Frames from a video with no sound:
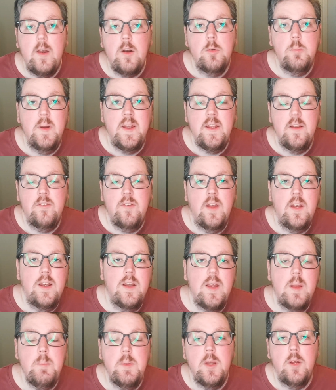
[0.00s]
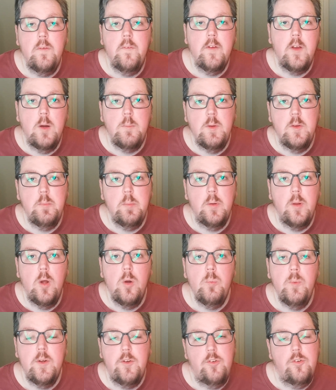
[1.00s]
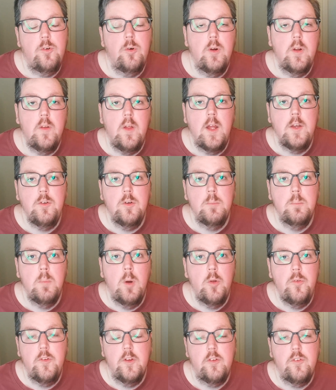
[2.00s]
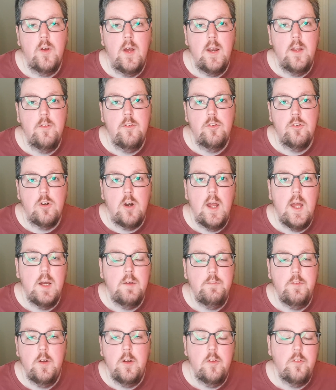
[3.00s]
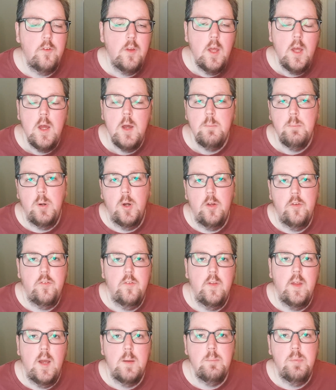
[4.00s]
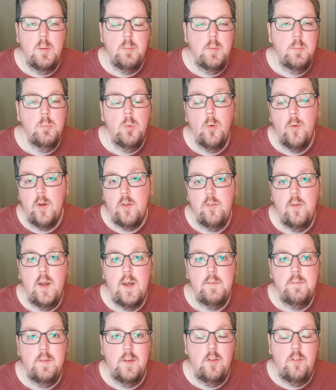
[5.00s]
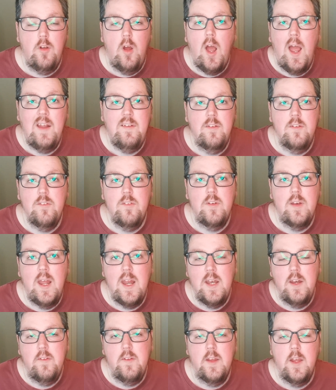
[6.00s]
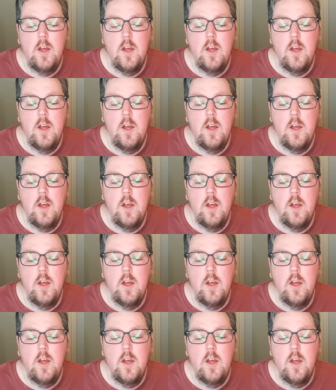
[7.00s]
all being said, let me know in the comments below which storyline you're most excited to try out first. Personally, I'm probably more excited for the Titans than anything